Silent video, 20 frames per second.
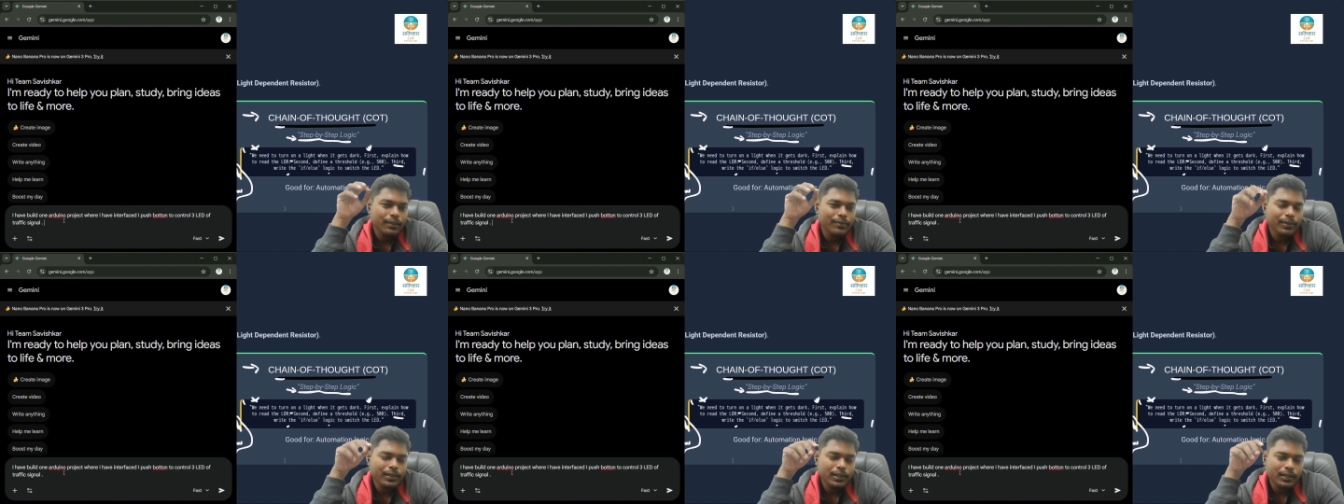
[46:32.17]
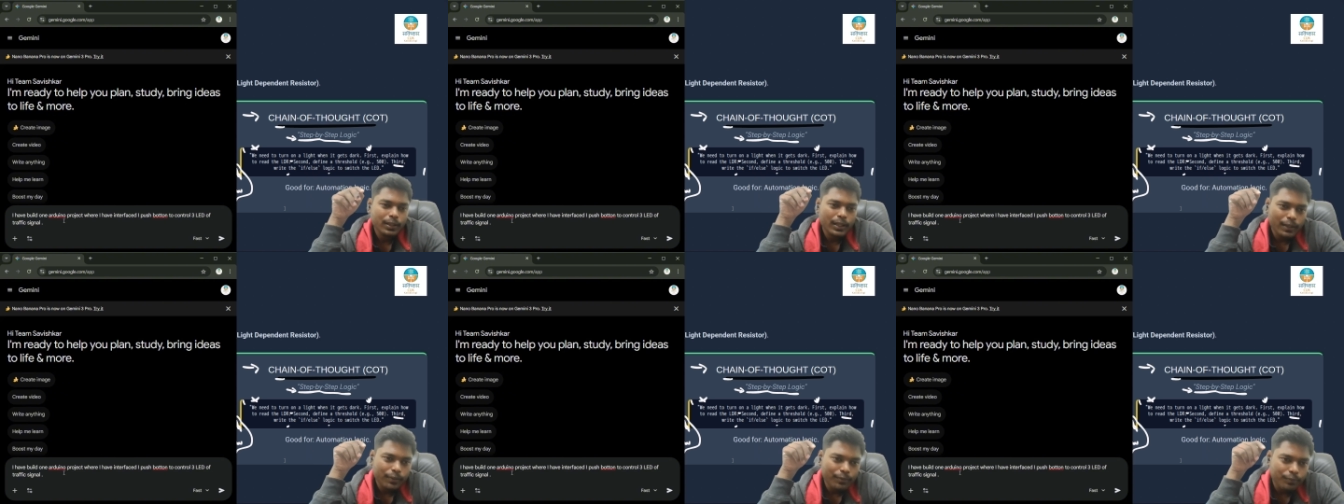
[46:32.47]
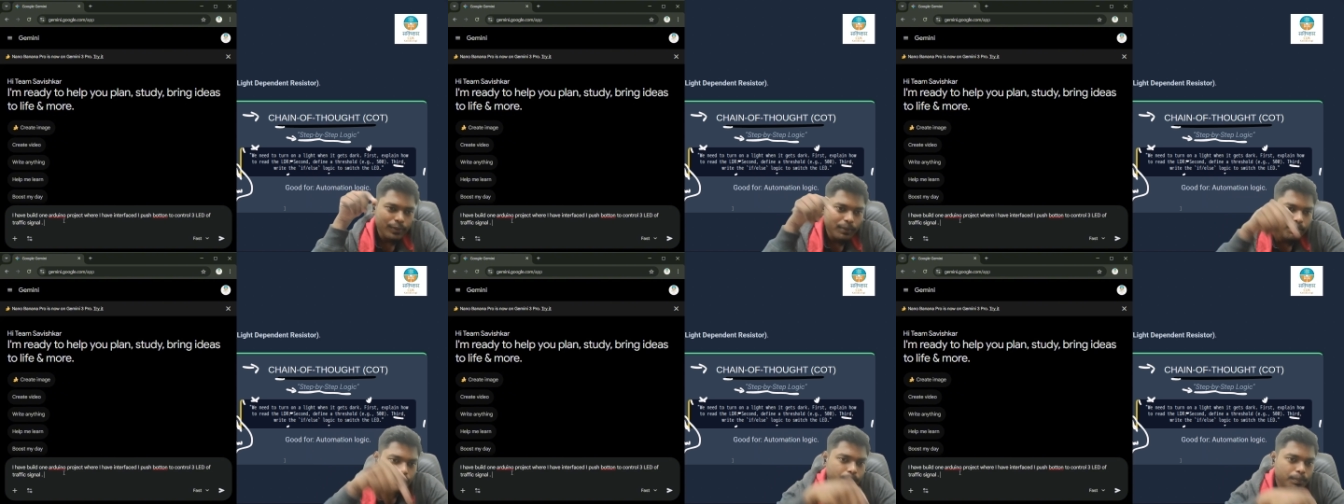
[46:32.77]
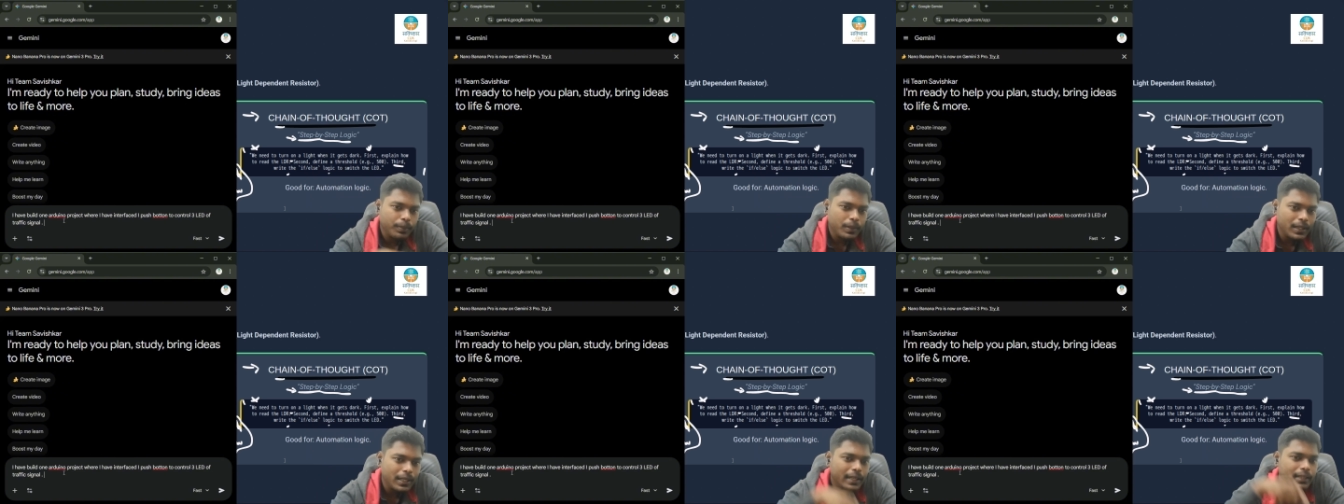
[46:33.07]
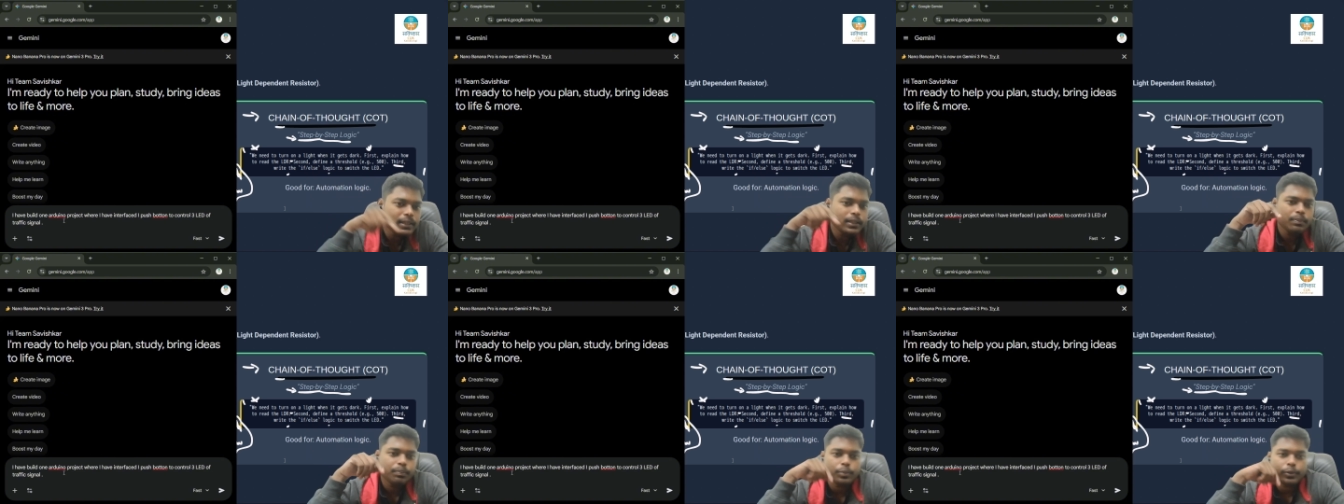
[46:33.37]
even if we
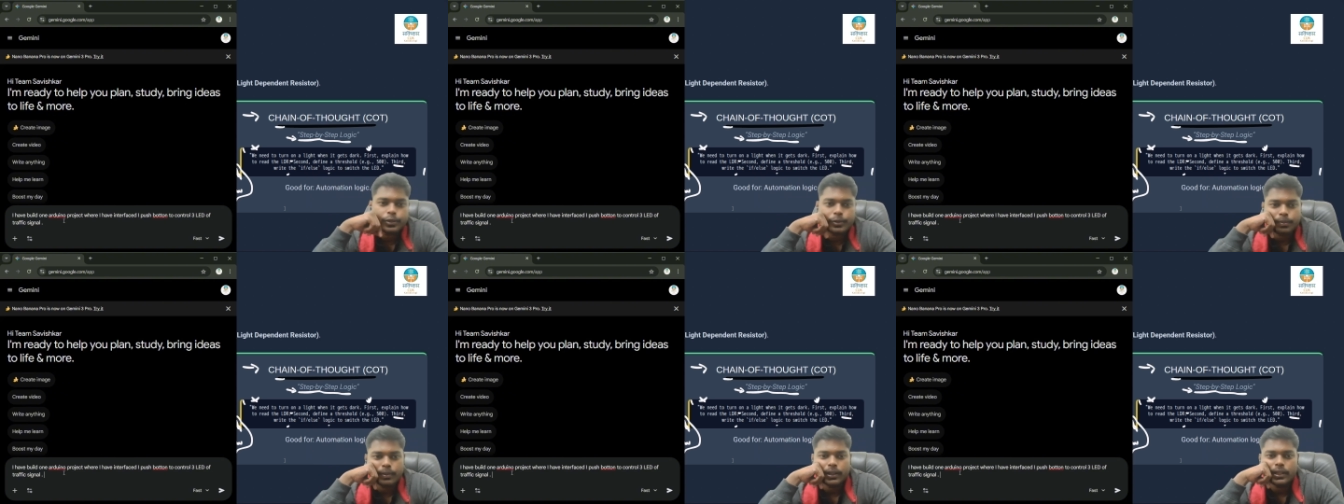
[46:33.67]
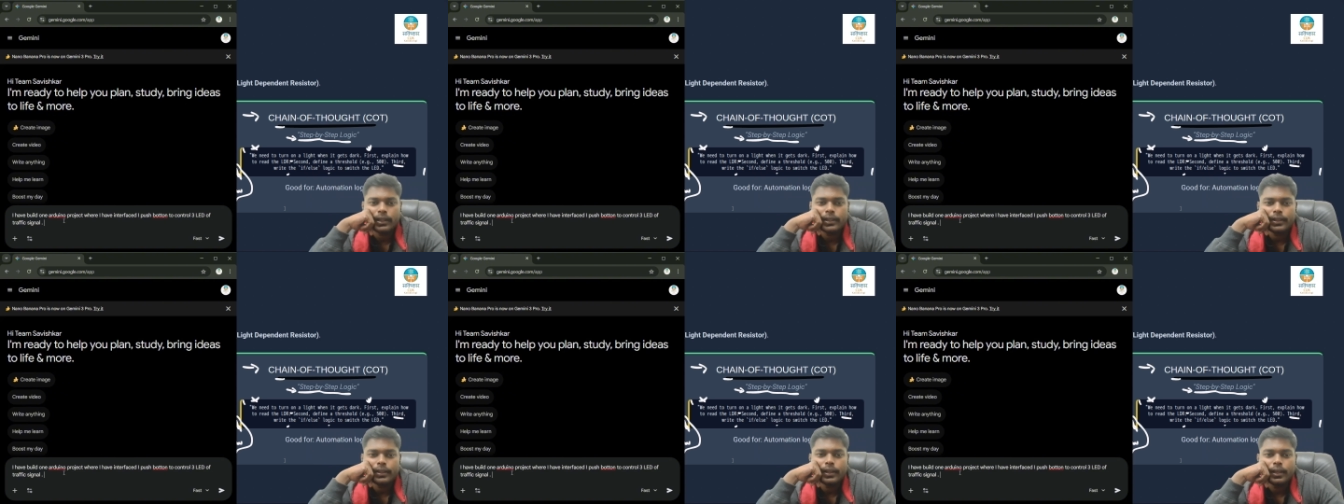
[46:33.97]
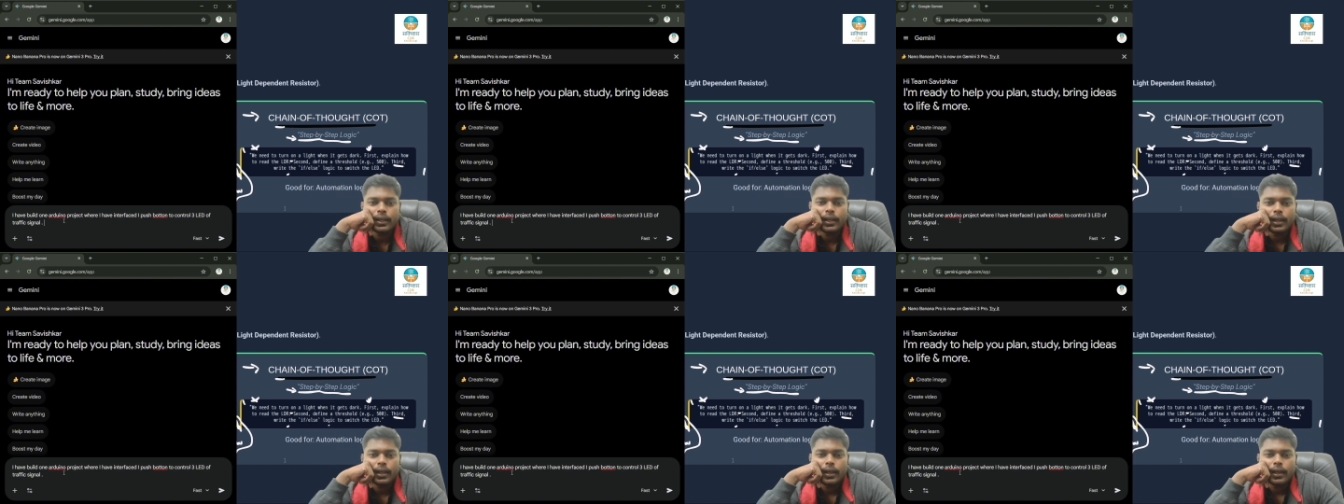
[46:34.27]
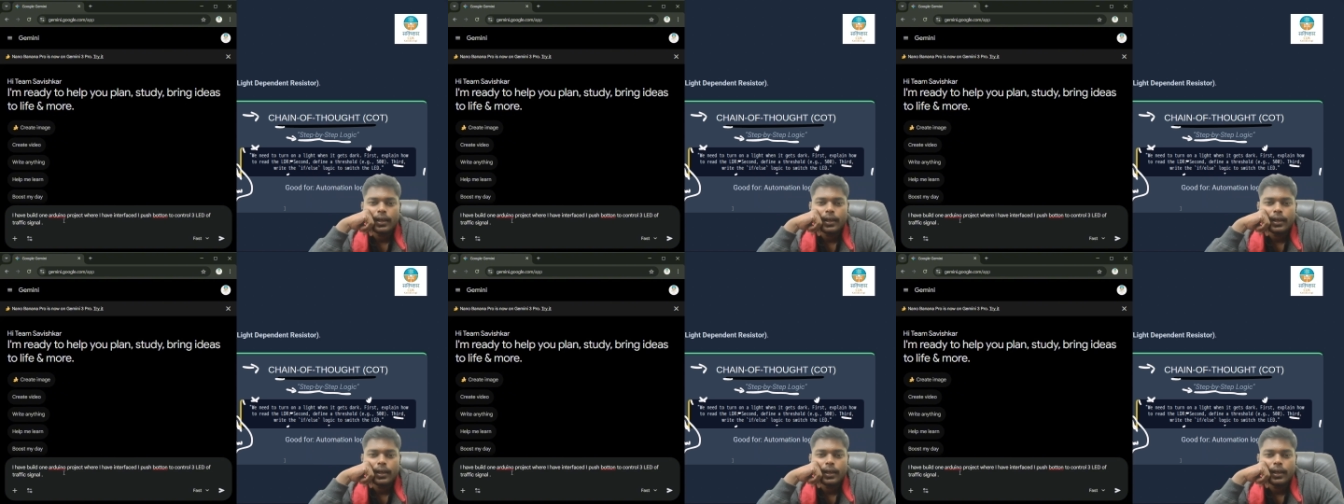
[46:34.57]
click the push button,